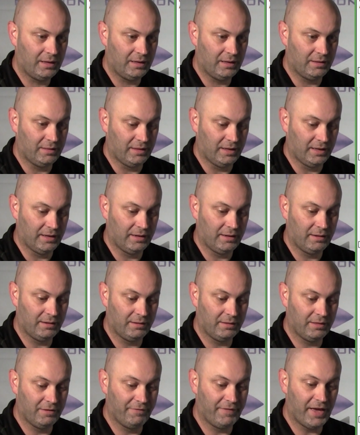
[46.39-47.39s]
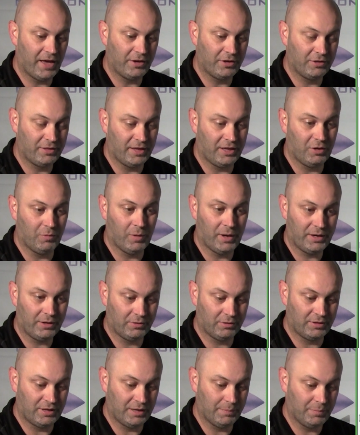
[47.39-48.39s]
and then the value that you want
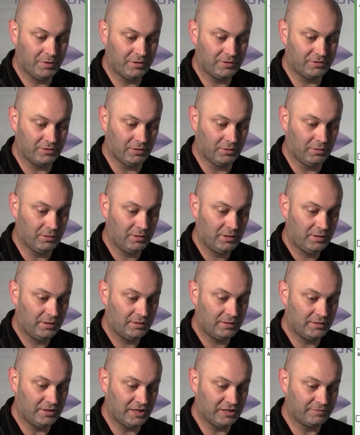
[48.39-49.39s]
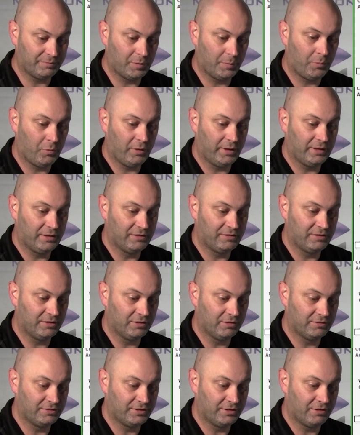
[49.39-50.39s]
to go deeper, so decimal point
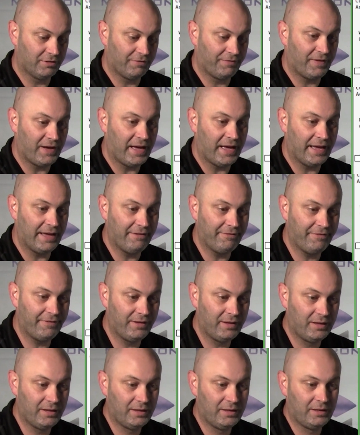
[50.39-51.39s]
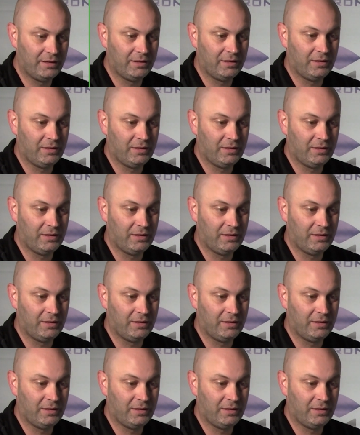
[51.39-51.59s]
zero zero five.